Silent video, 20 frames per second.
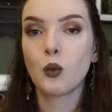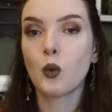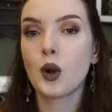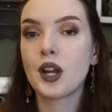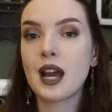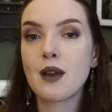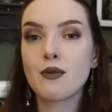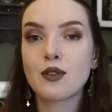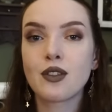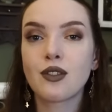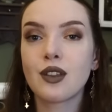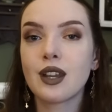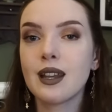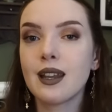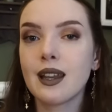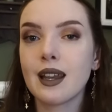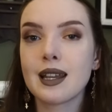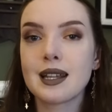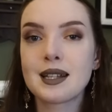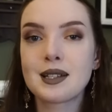When
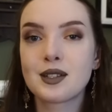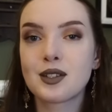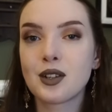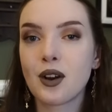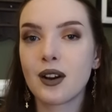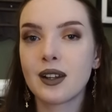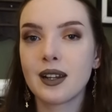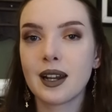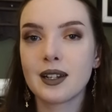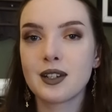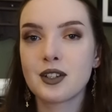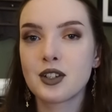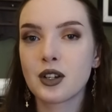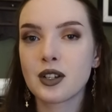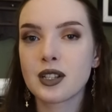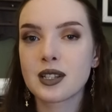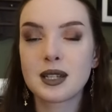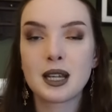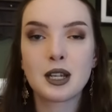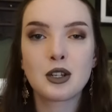everything is done and
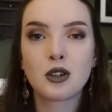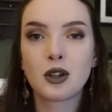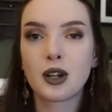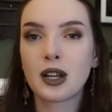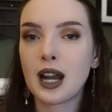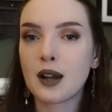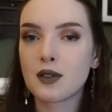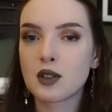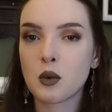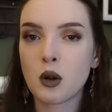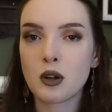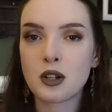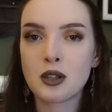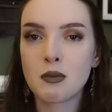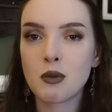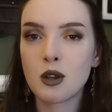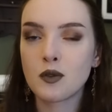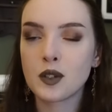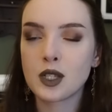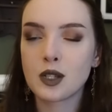dusted, you're going to have to watch the
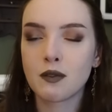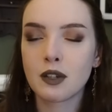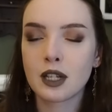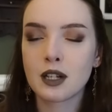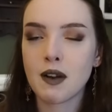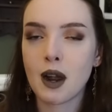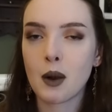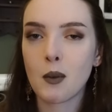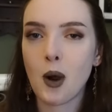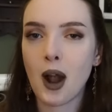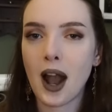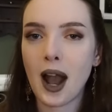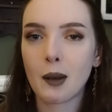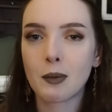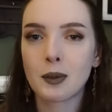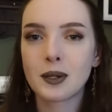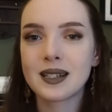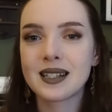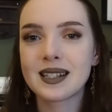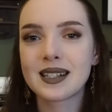movie to figure out what
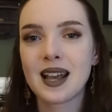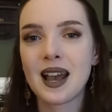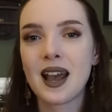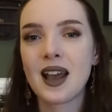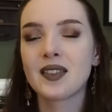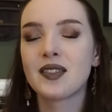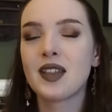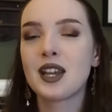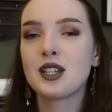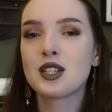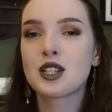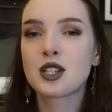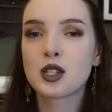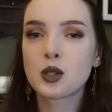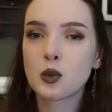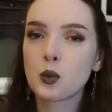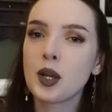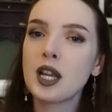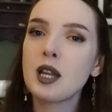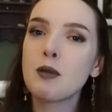happens. They
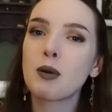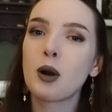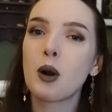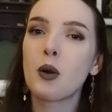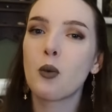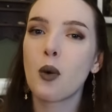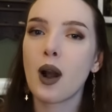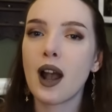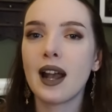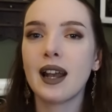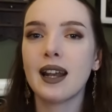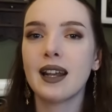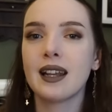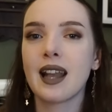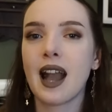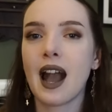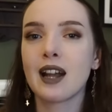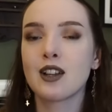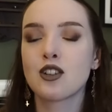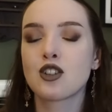sweep
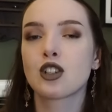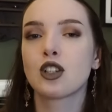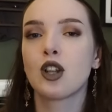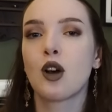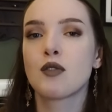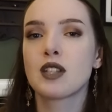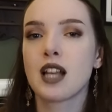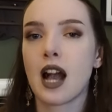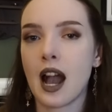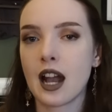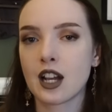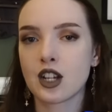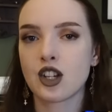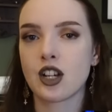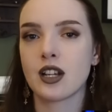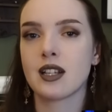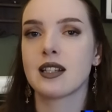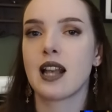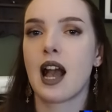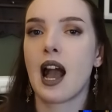away Angelov's
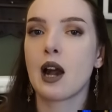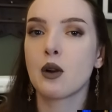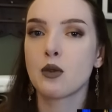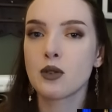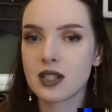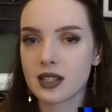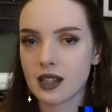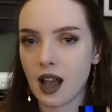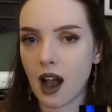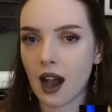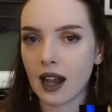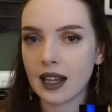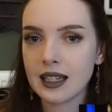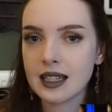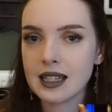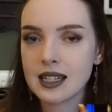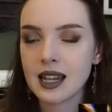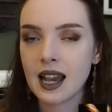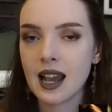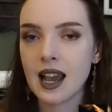ashes
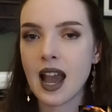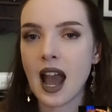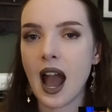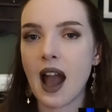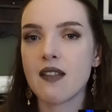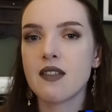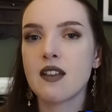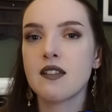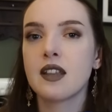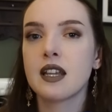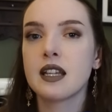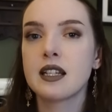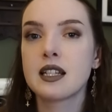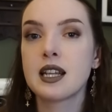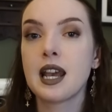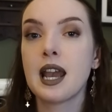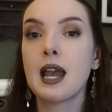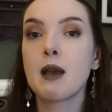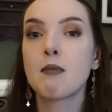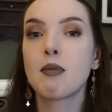outside, and then they
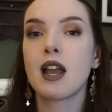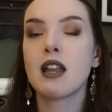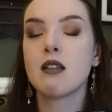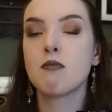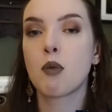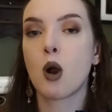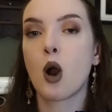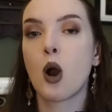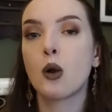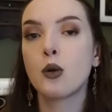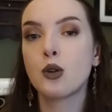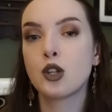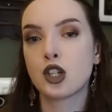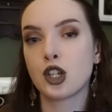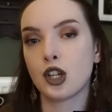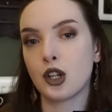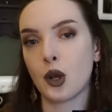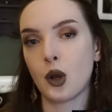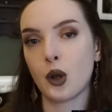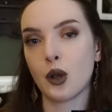tip a
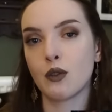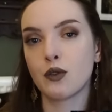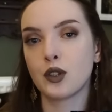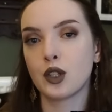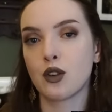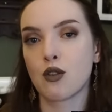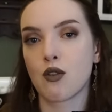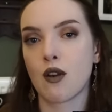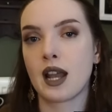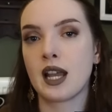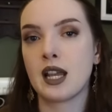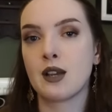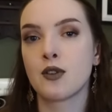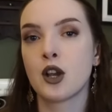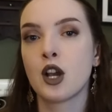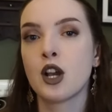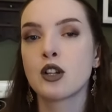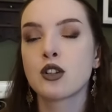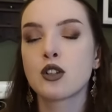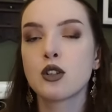potion over the grave
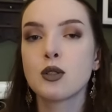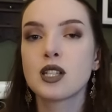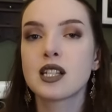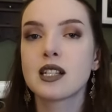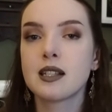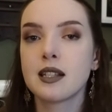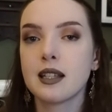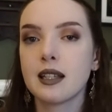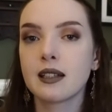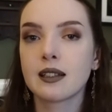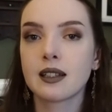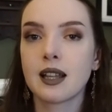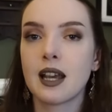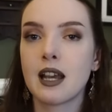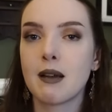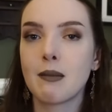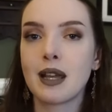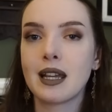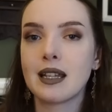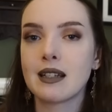to seal
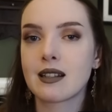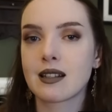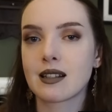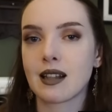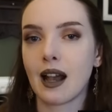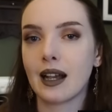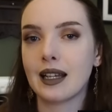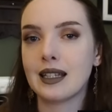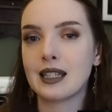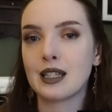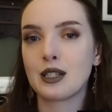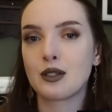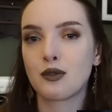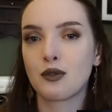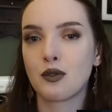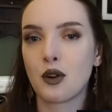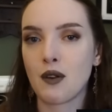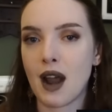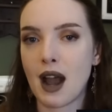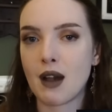him inside it
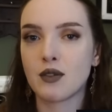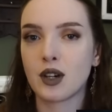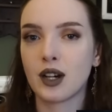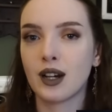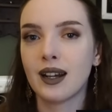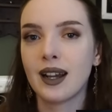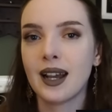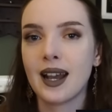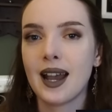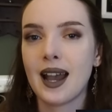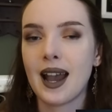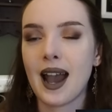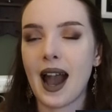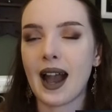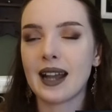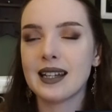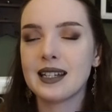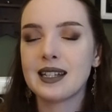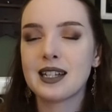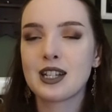forever.
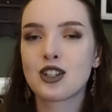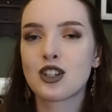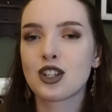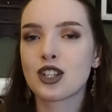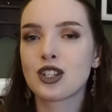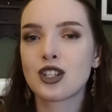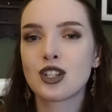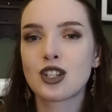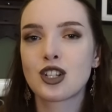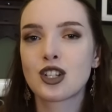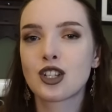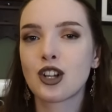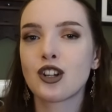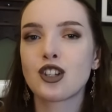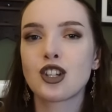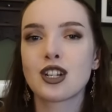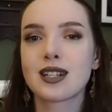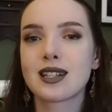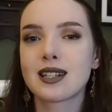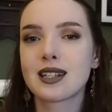And it is just
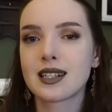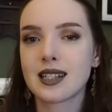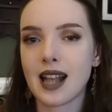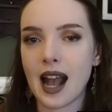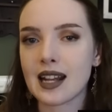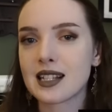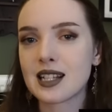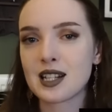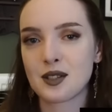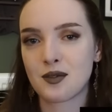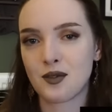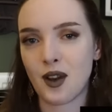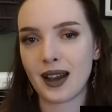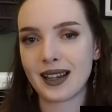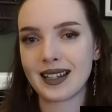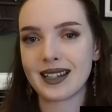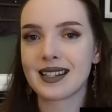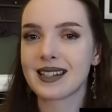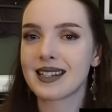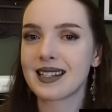such a
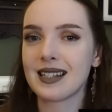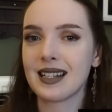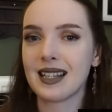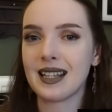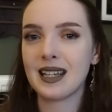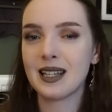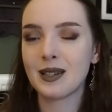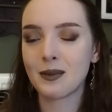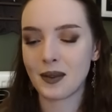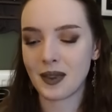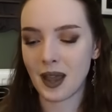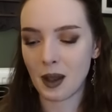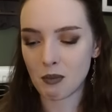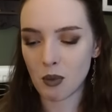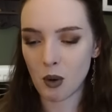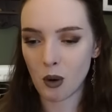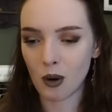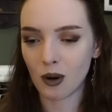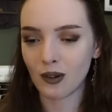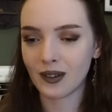satisfying scene when they're
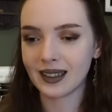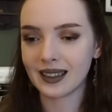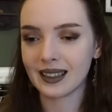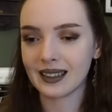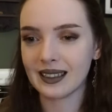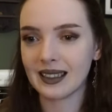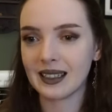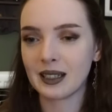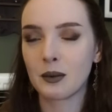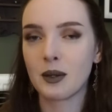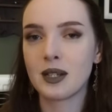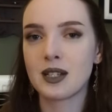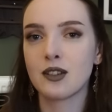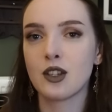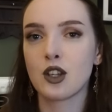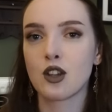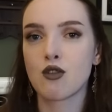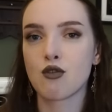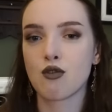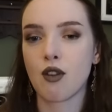pouring the liquid and
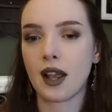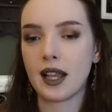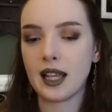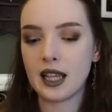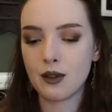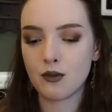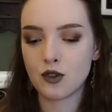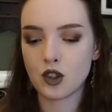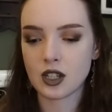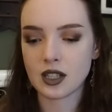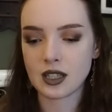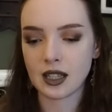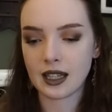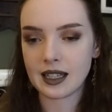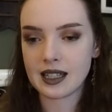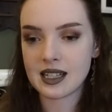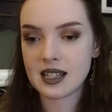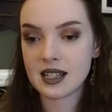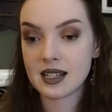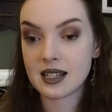the grave just
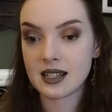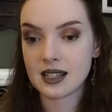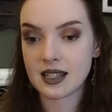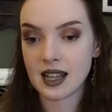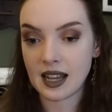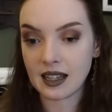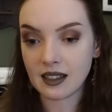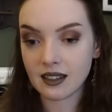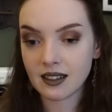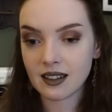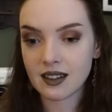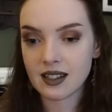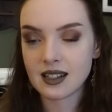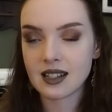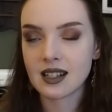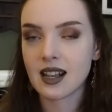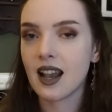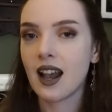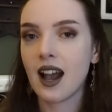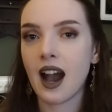like
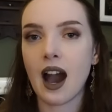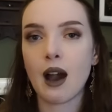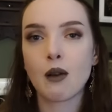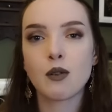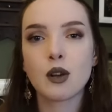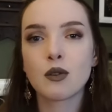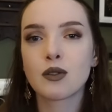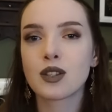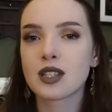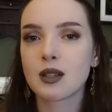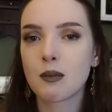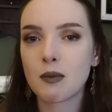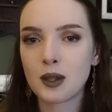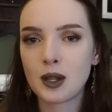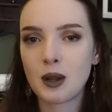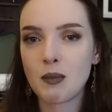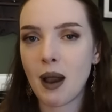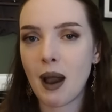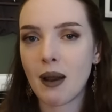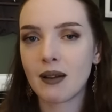sinks. I don't know, there's
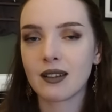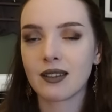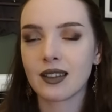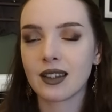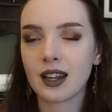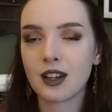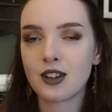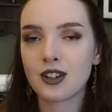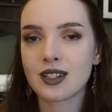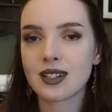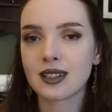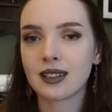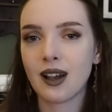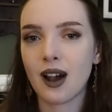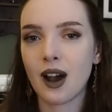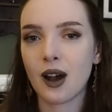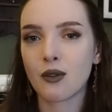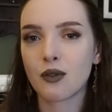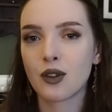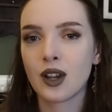something about it that I just
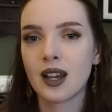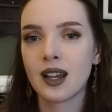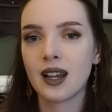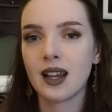love.